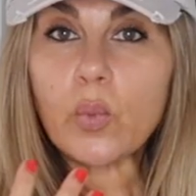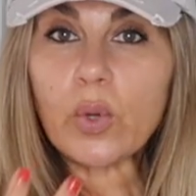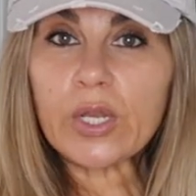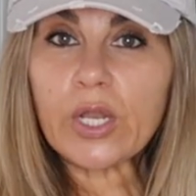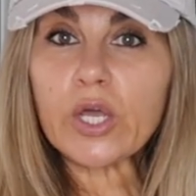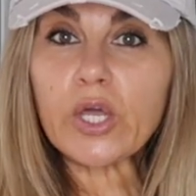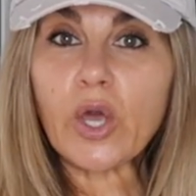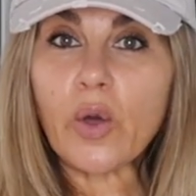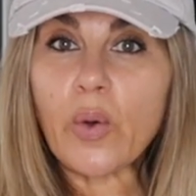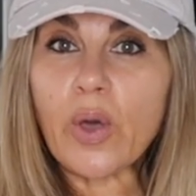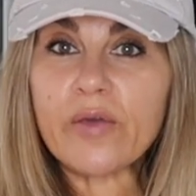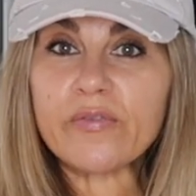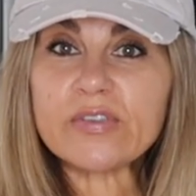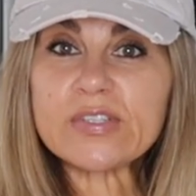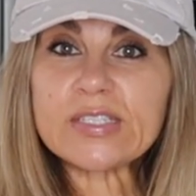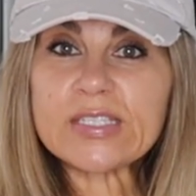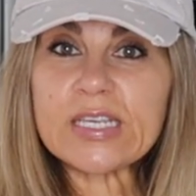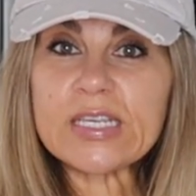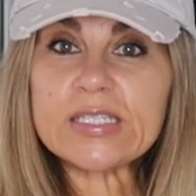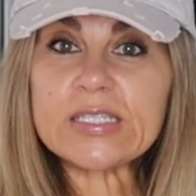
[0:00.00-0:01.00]
when I go
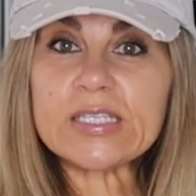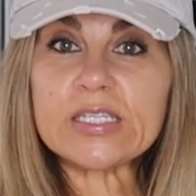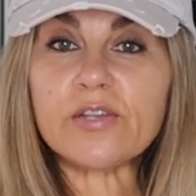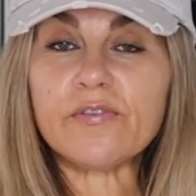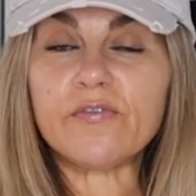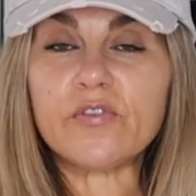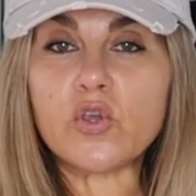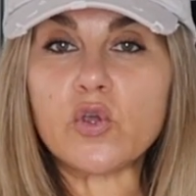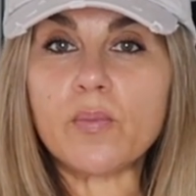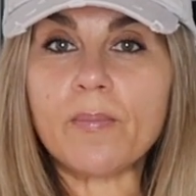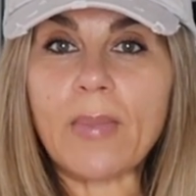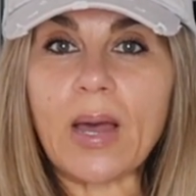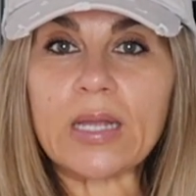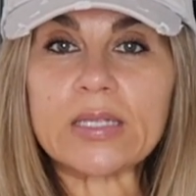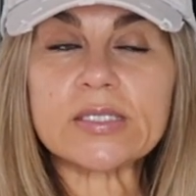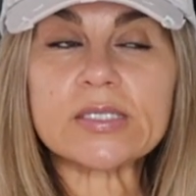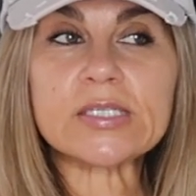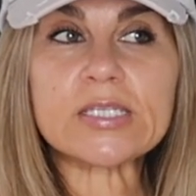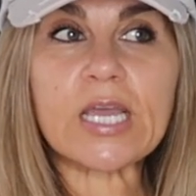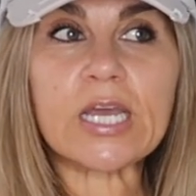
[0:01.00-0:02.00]
overseas in a few
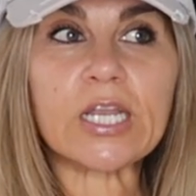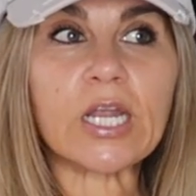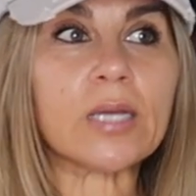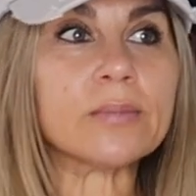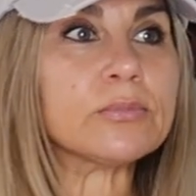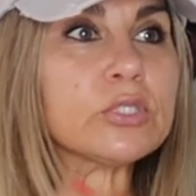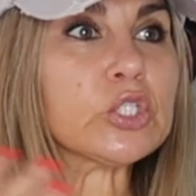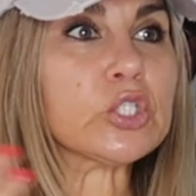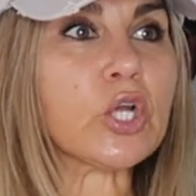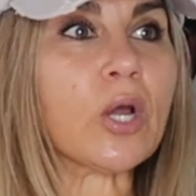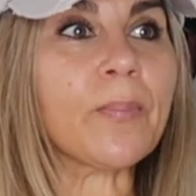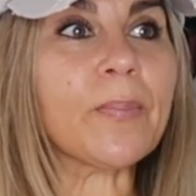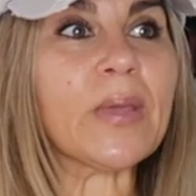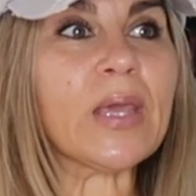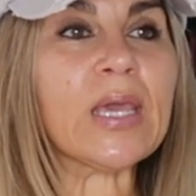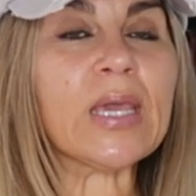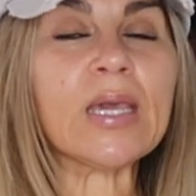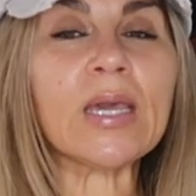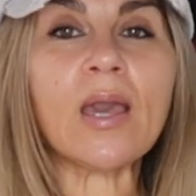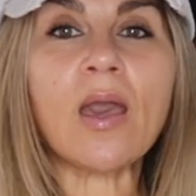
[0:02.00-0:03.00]
months and I'm
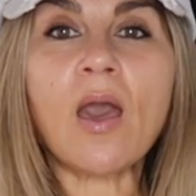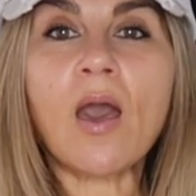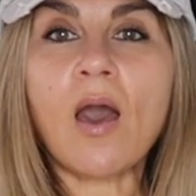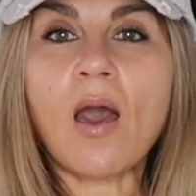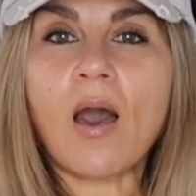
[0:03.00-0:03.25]
shopping,